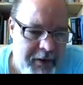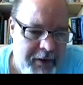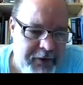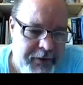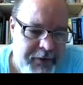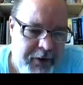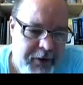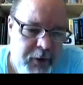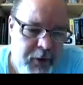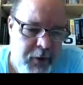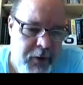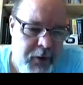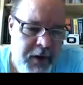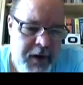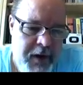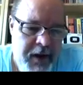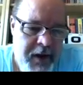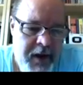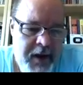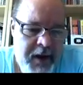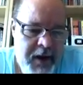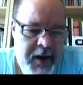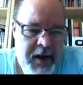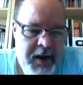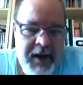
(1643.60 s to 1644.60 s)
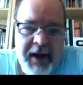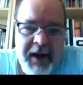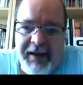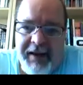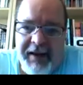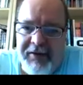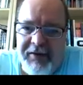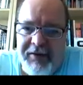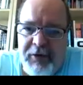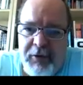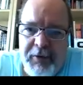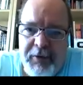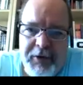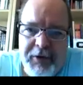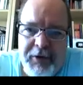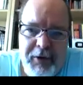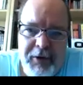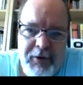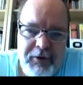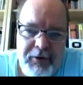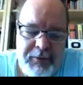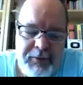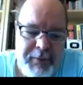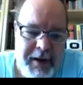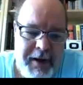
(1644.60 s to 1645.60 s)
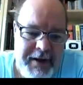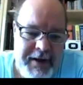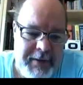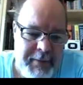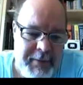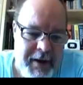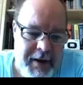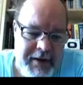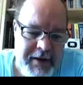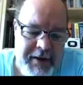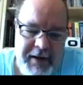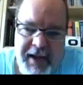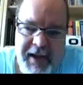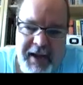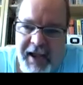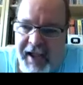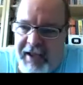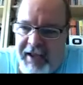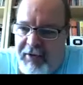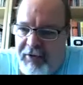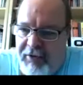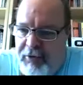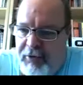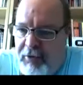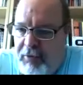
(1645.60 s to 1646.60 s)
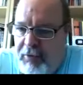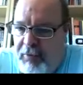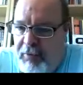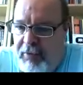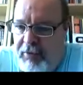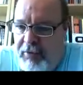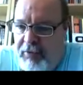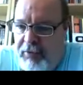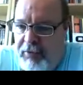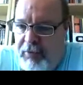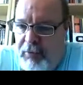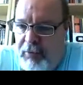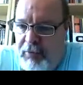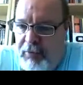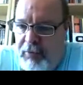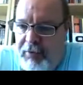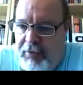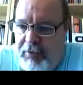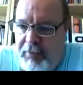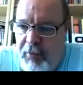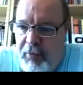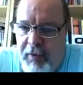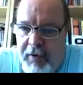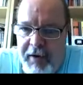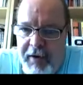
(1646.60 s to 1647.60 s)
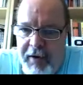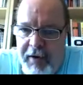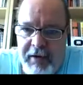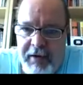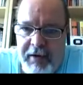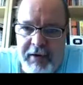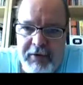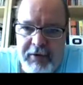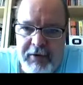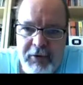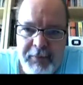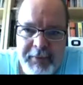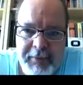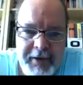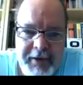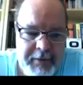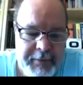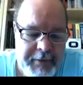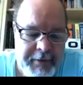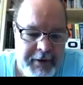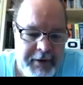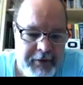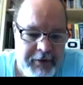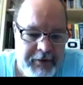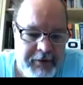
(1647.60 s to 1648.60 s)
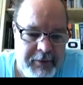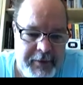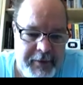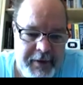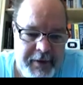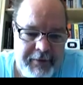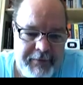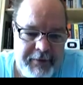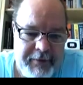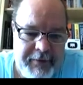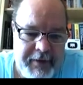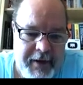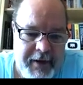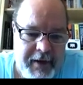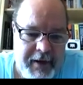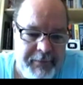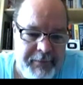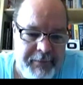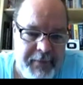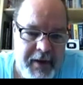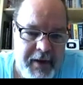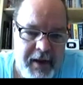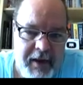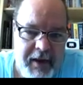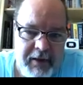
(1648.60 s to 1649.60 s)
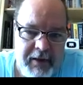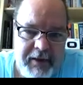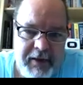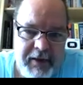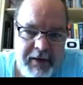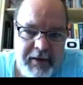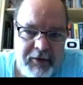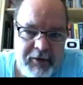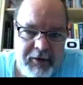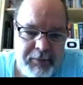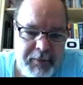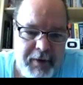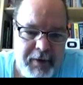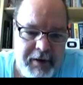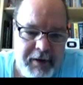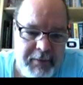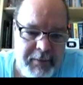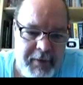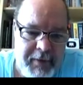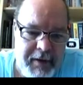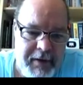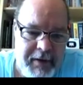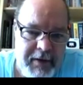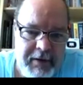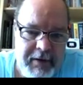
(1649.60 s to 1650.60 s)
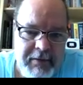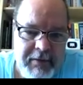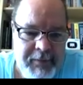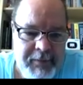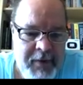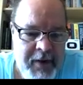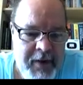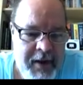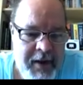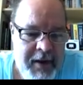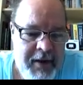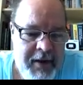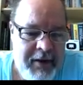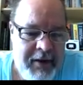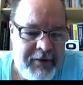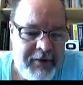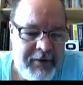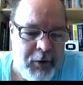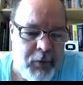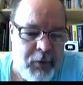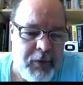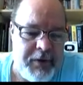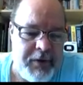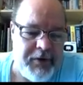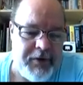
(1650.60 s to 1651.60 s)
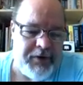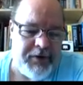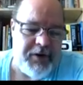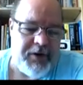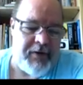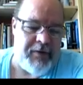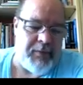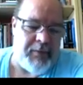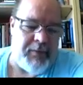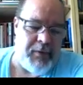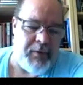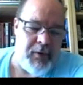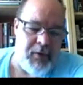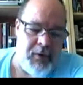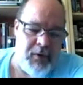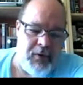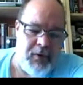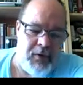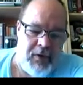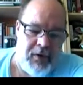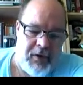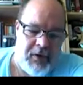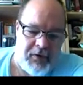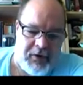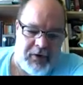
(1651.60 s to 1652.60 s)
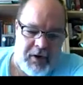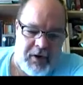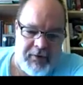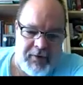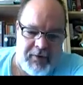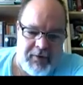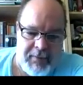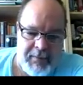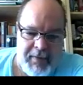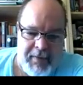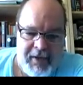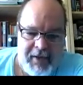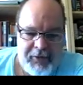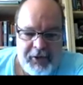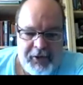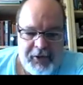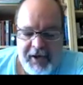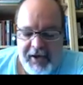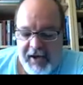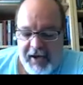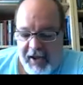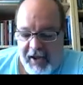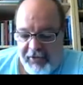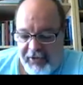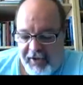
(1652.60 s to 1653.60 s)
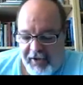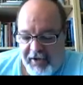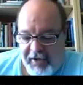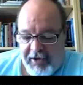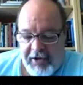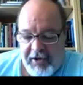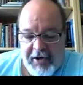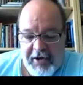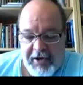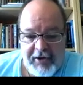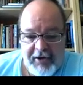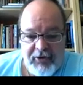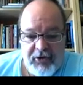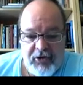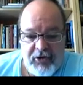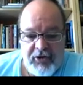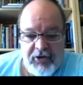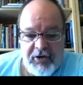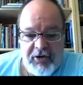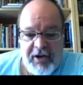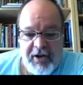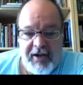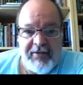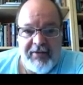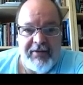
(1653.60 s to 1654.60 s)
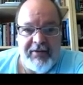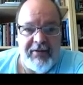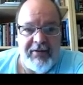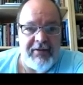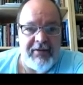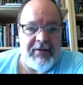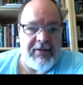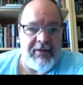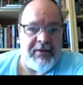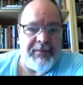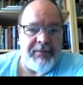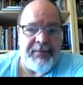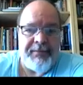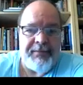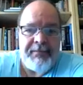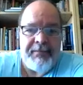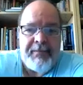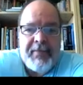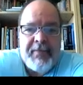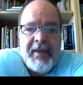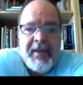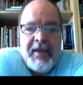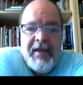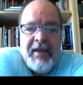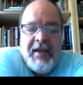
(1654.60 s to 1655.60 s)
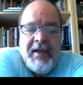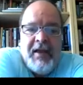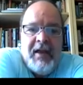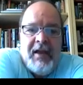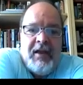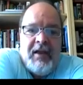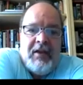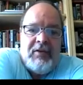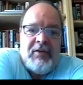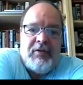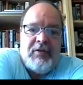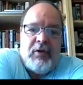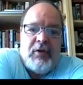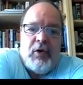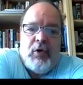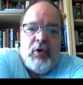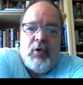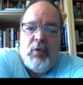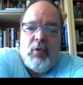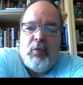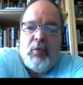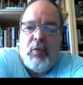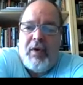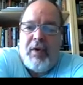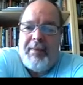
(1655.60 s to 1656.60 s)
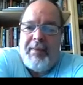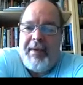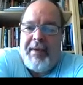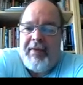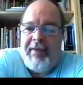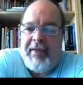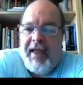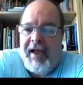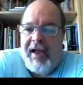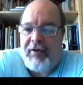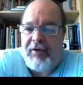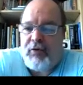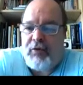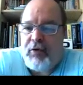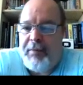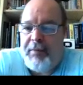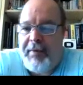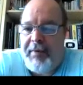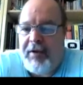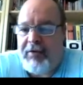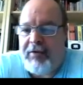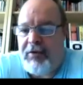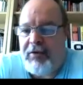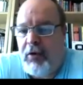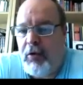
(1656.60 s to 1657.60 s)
So I guess no one knows Maki Maki. I had a student once who was from Hawaii. He told me how to pronounce it, but I forgot. I think it's Maki Maki. So one discovered moon is covered in methane, ethane, and nitrogen ices. So what about the asteroid belt?